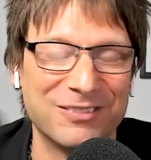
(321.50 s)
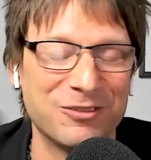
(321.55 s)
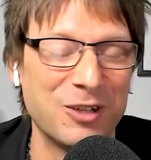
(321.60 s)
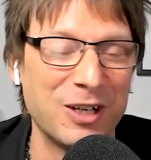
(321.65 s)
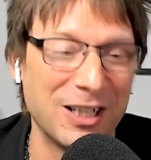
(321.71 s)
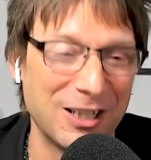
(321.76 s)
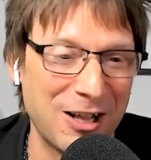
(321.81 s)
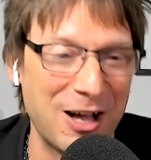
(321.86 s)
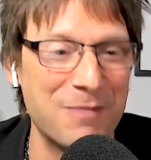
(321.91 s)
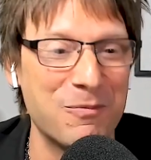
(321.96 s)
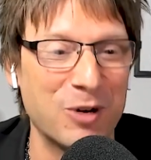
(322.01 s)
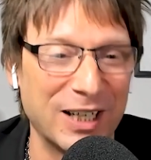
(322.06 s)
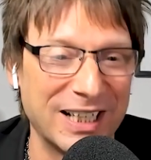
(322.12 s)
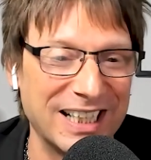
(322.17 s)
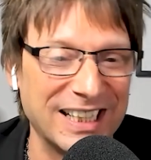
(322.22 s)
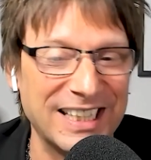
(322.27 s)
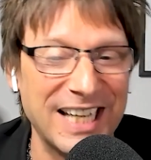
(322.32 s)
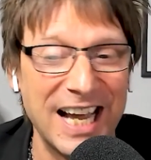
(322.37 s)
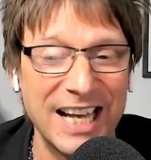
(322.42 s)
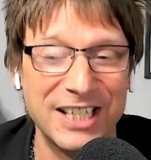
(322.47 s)
with a lot more
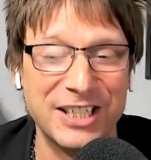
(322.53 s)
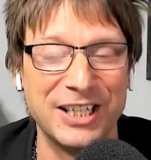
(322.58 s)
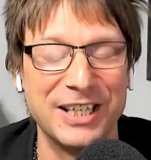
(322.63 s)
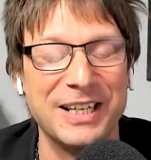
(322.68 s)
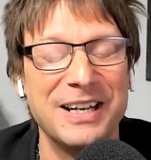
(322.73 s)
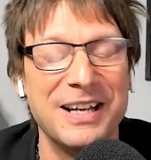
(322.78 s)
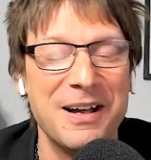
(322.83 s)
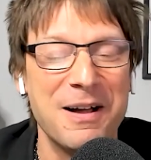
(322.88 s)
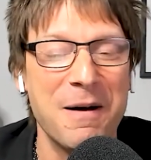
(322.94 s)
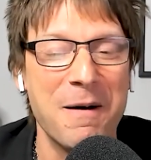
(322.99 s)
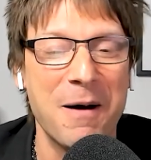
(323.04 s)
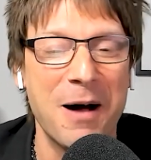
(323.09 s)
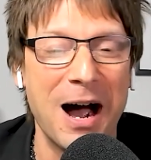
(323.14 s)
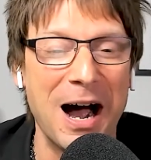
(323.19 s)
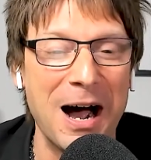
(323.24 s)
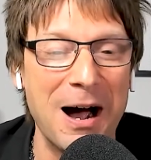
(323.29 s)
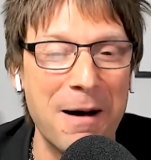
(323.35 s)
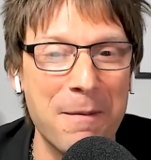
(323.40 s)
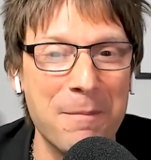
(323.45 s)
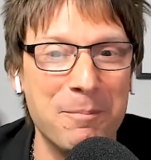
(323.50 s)
contention,
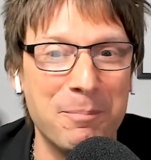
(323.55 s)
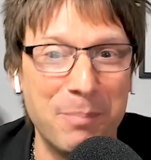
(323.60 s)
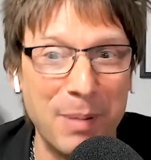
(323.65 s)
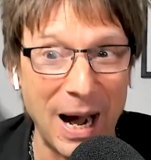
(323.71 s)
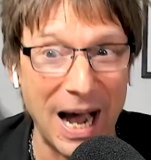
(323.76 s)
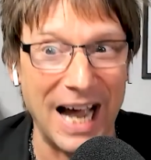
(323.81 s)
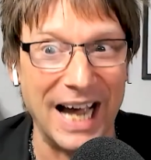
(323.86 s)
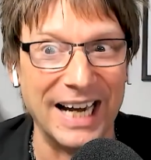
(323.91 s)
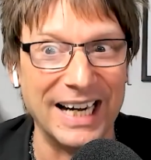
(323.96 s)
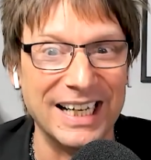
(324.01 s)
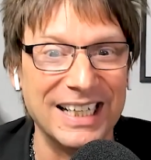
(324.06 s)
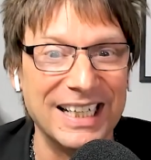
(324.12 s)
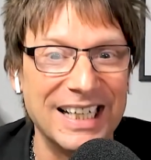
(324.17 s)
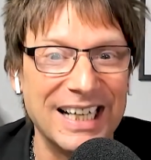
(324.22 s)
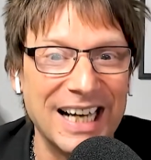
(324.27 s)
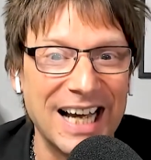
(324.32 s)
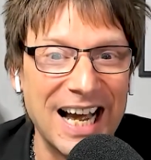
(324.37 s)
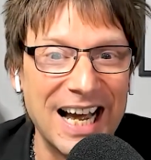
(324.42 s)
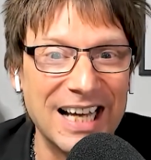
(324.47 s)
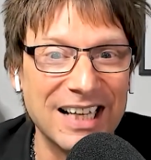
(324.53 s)
but
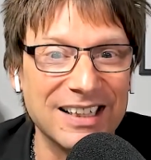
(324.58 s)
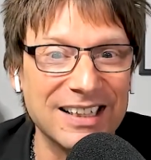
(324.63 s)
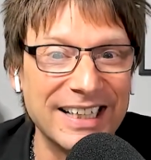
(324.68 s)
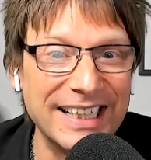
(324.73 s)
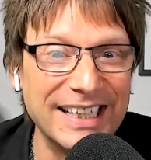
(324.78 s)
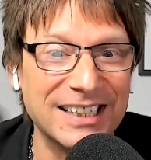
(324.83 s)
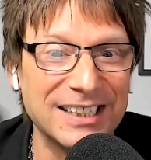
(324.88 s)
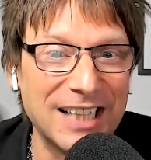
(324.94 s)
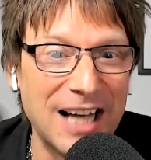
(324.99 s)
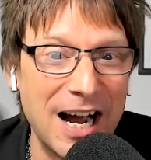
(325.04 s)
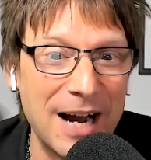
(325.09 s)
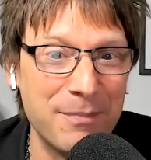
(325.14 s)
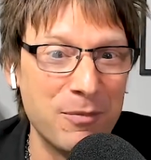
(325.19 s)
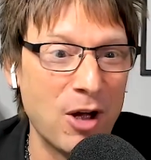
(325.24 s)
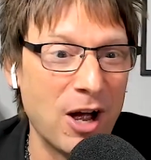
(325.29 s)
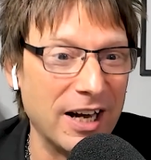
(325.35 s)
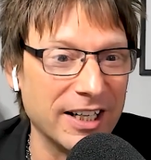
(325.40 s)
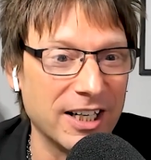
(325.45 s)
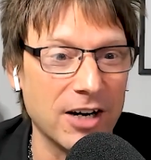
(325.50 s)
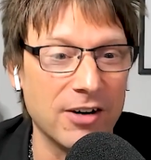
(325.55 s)
at least I'm
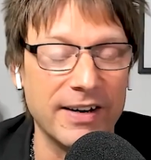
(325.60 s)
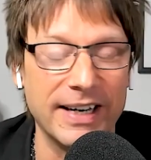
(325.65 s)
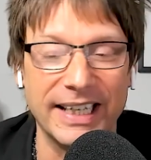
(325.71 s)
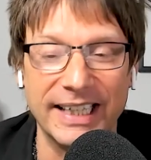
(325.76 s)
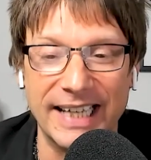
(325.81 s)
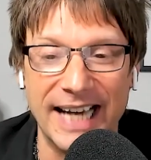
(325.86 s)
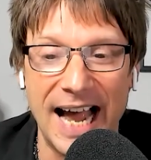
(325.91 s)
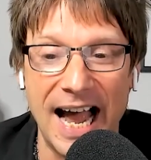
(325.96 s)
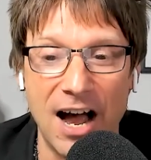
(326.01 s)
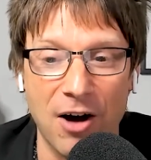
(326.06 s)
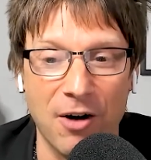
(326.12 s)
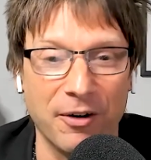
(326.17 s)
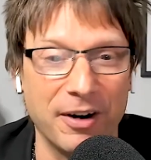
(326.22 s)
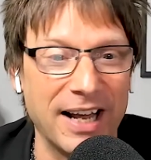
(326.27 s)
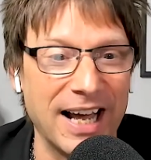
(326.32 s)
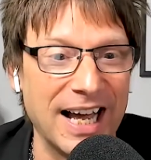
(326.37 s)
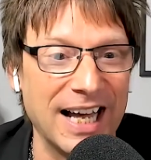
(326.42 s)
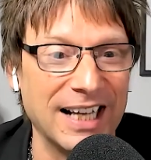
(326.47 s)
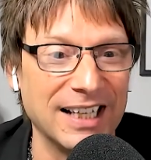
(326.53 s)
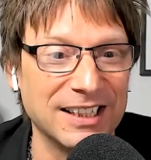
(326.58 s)
not going down
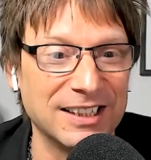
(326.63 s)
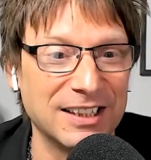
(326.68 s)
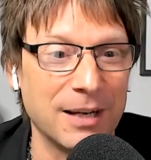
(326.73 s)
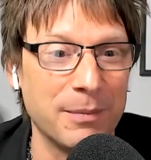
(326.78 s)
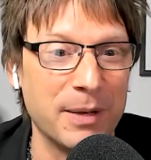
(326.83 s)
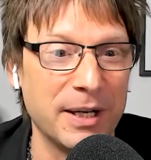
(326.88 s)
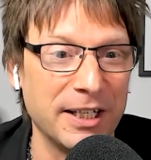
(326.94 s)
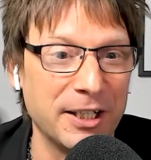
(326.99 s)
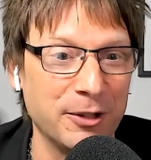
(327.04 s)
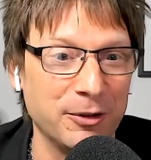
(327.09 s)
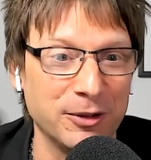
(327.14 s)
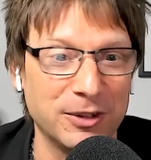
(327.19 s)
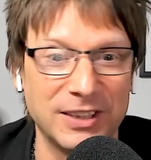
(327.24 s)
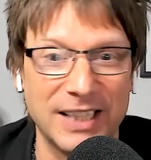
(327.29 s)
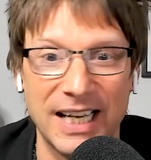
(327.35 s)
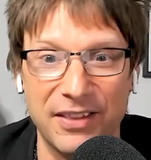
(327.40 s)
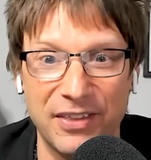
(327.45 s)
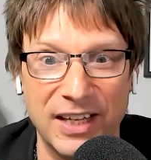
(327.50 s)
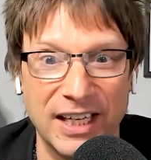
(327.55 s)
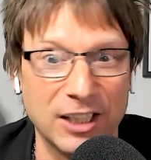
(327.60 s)
as somebody who
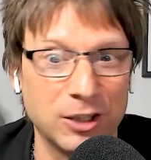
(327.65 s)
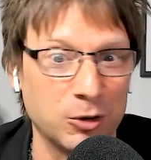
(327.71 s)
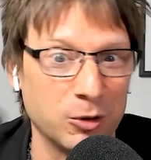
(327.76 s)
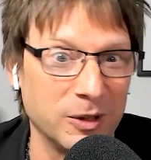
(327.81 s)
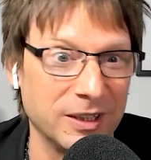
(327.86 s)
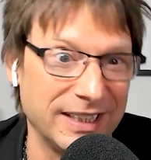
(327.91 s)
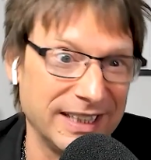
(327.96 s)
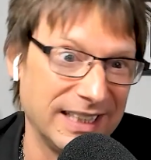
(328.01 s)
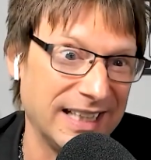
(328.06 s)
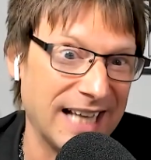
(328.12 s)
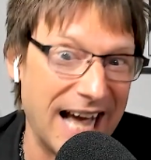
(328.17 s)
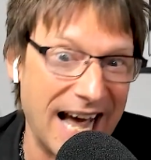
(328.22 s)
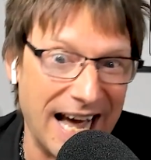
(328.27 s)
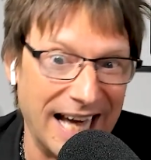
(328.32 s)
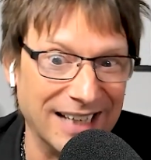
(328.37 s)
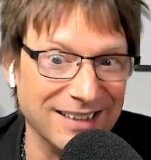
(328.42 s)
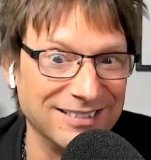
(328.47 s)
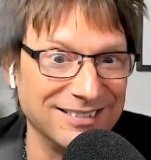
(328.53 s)
said this or did that.